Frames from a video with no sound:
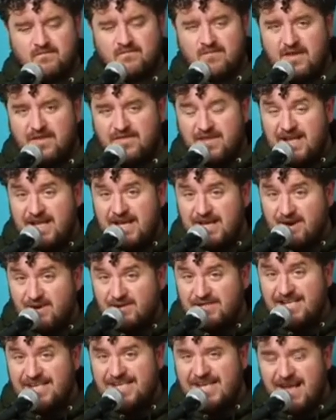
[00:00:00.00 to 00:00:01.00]
Then it goes
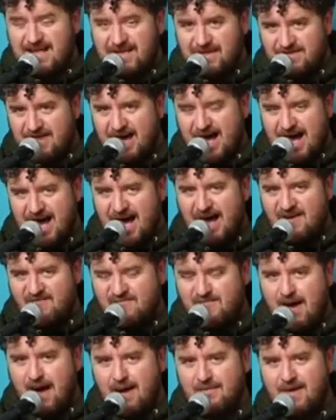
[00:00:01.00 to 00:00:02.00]
again in that half
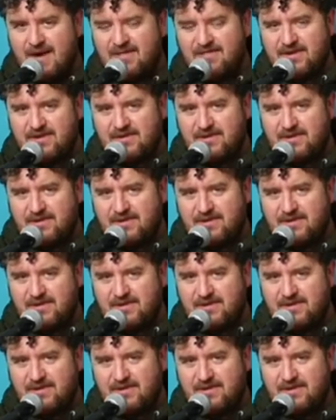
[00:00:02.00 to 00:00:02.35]
bar method.